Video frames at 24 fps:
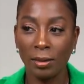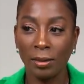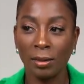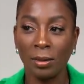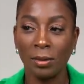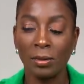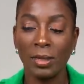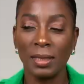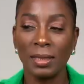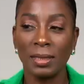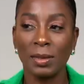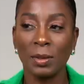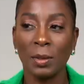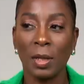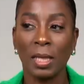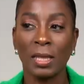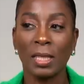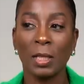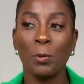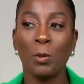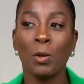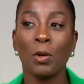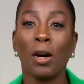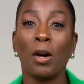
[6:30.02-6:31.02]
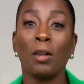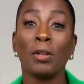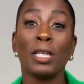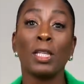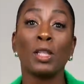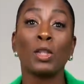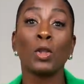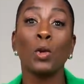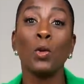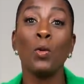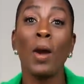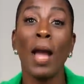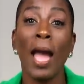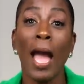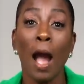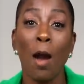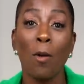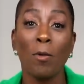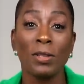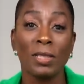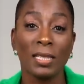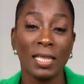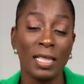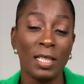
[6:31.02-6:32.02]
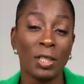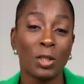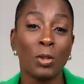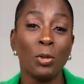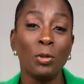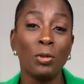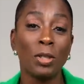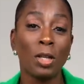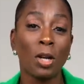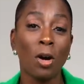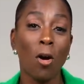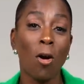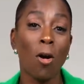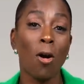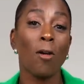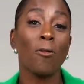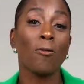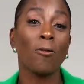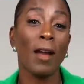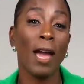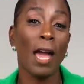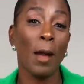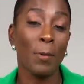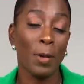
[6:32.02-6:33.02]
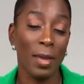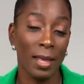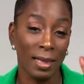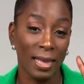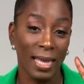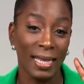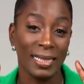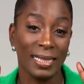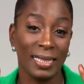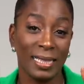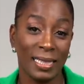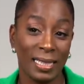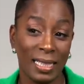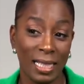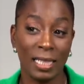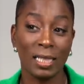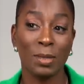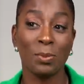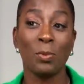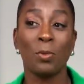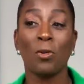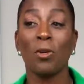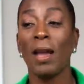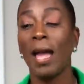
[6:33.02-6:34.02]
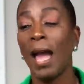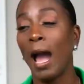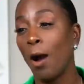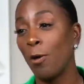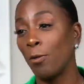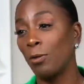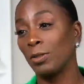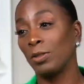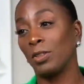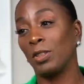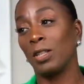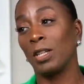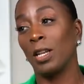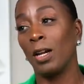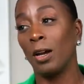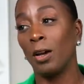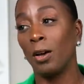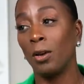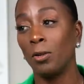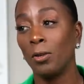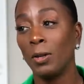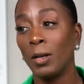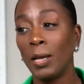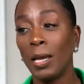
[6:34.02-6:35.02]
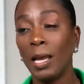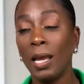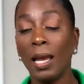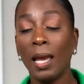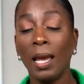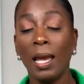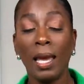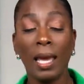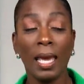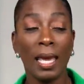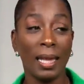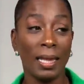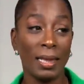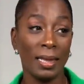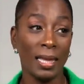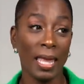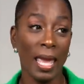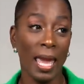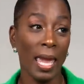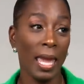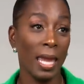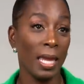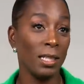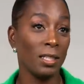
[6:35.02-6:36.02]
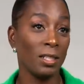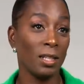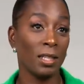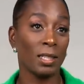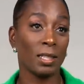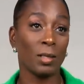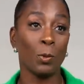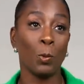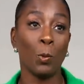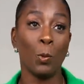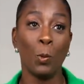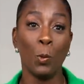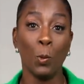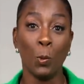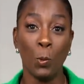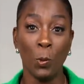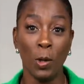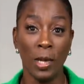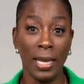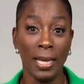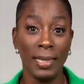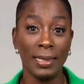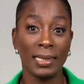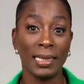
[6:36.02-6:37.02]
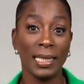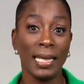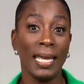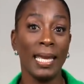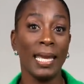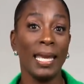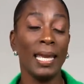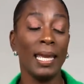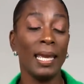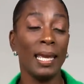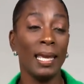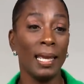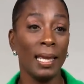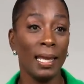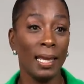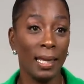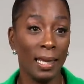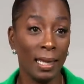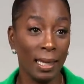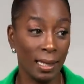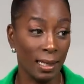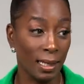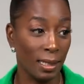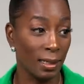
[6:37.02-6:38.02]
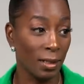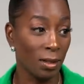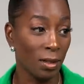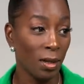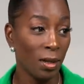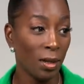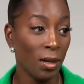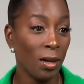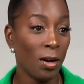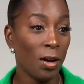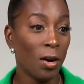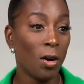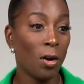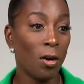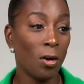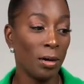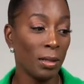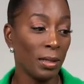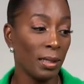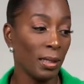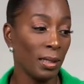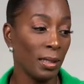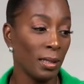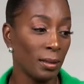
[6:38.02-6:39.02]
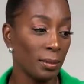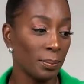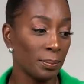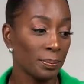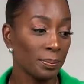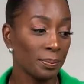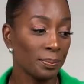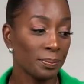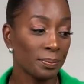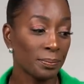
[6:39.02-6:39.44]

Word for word: on this, I think we were only 2 hours into the car ride. We had like 6 more hours to go, and they just went in on him.